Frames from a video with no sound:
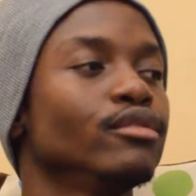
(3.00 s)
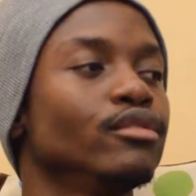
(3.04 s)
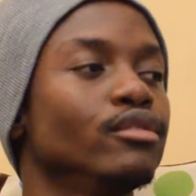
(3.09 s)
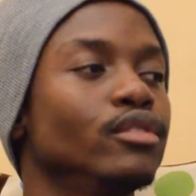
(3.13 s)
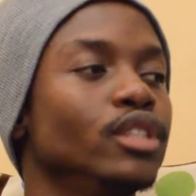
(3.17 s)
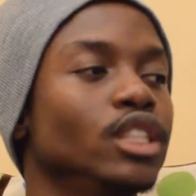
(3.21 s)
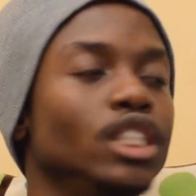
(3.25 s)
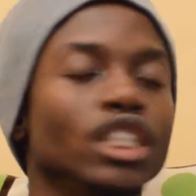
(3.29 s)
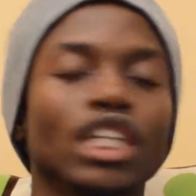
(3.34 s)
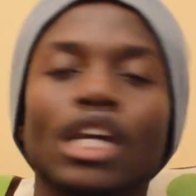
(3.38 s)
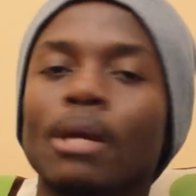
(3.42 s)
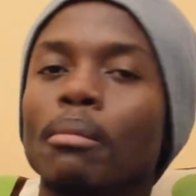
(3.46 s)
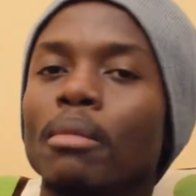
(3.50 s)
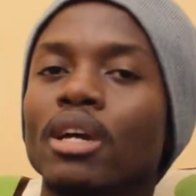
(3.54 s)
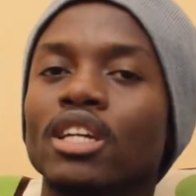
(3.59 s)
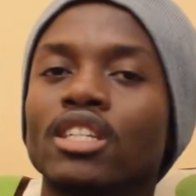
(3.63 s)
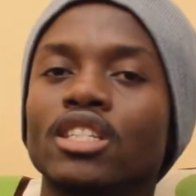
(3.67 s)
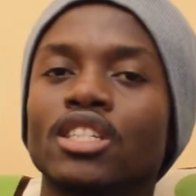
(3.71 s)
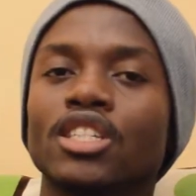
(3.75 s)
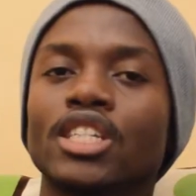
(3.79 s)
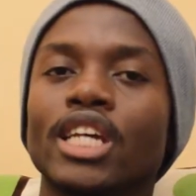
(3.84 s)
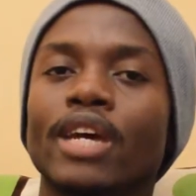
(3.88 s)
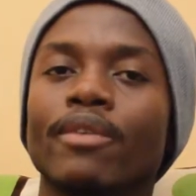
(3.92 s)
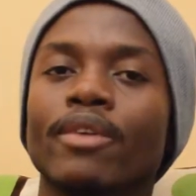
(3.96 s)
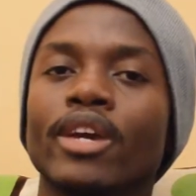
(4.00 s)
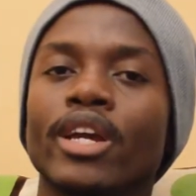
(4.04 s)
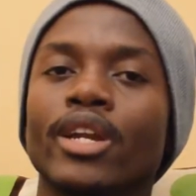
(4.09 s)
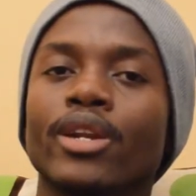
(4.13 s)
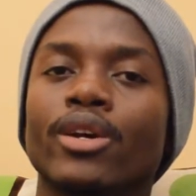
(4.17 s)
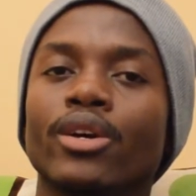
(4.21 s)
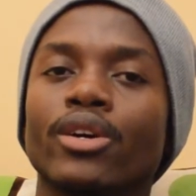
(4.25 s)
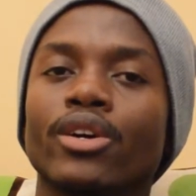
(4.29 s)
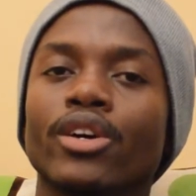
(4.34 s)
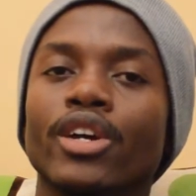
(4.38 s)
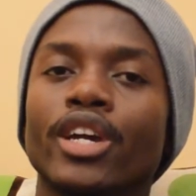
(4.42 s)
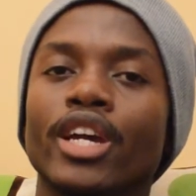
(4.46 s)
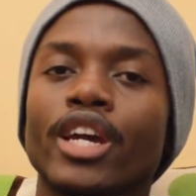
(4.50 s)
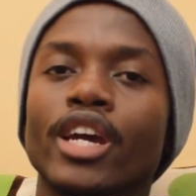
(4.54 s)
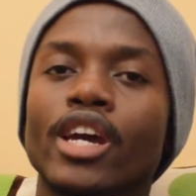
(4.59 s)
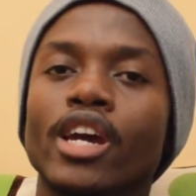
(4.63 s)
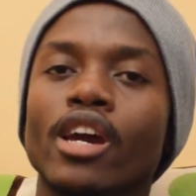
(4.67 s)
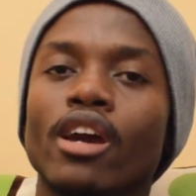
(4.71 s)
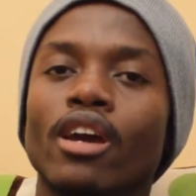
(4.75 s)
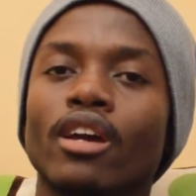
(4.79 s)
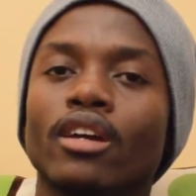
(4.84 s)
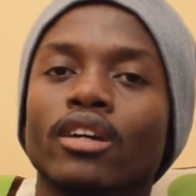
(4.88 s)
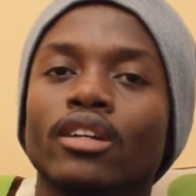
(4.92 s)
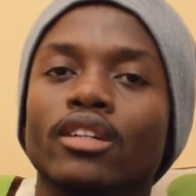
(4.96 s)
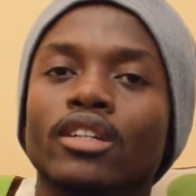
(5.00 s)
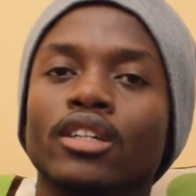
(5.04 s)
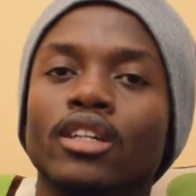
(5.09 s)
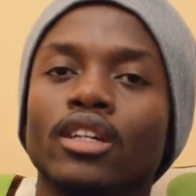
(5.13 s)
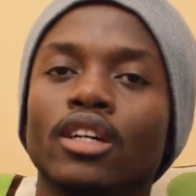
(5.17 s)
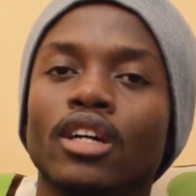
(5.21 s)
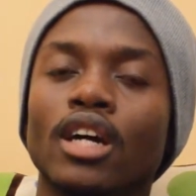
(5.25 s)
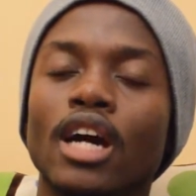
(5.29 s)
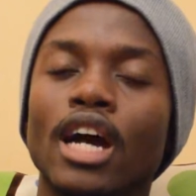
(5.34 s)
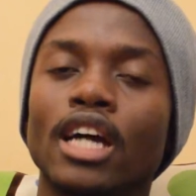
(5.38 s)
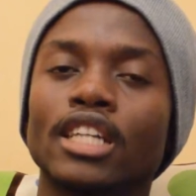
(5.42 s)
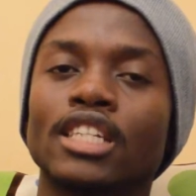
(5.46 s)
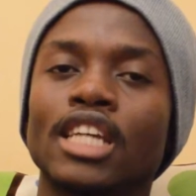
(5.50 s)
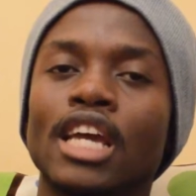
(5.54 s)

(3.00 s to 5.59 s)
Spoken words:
Shambester Jerry and Dogo here at